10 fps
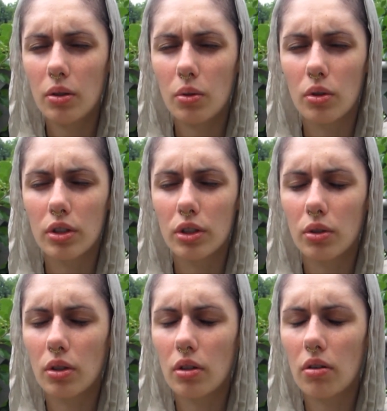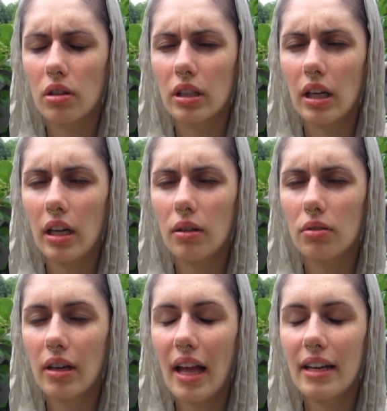or your aura
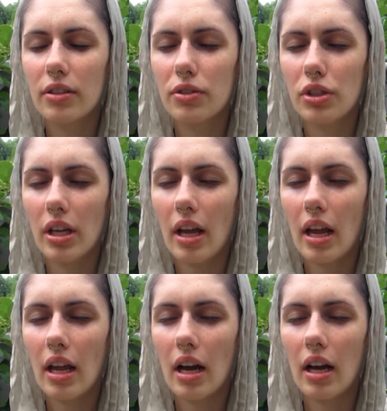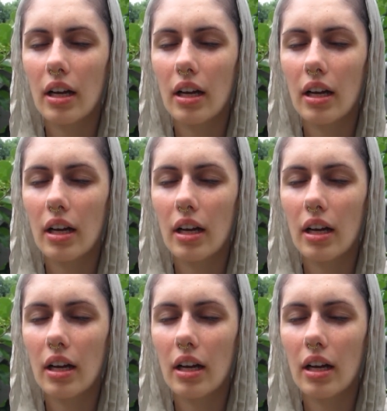or energy.